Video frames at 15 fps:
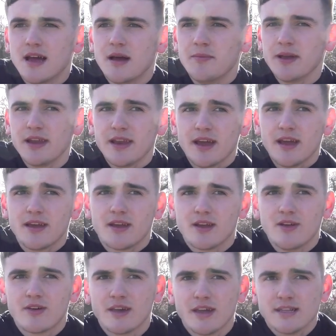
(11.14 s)
I mean, yeah, you
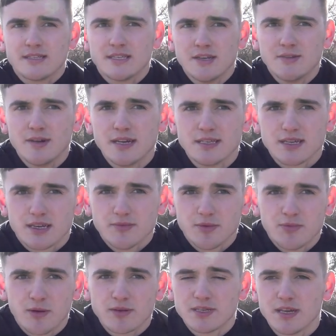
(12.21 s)
can look at it two ways. It can
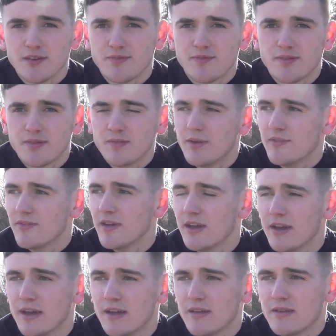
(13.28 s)
be positive with
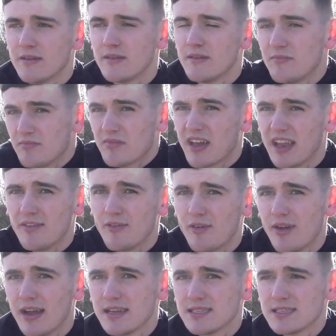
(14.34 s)
kind of a
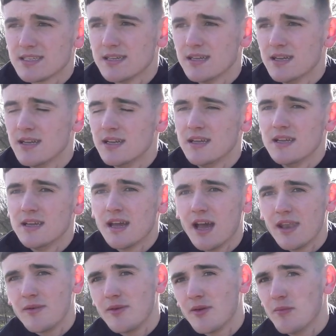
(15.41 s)
rest
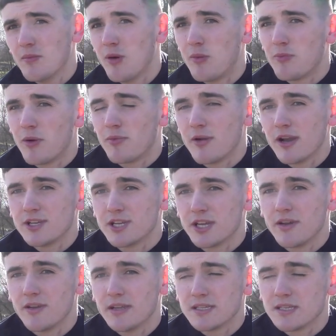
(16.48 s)
and more preparation
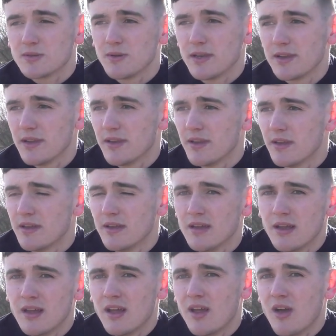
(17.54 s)
going into Swindon.
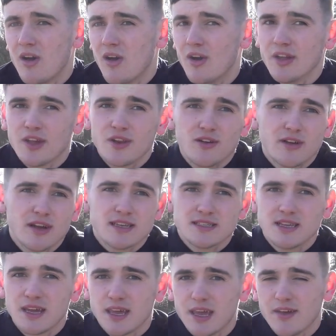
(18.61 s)
Or you can look at it as
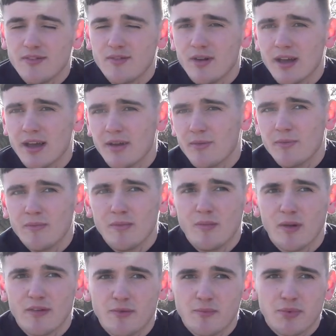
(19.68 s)
negative where
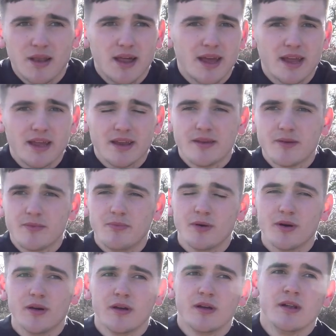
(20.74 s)
we haven't played, but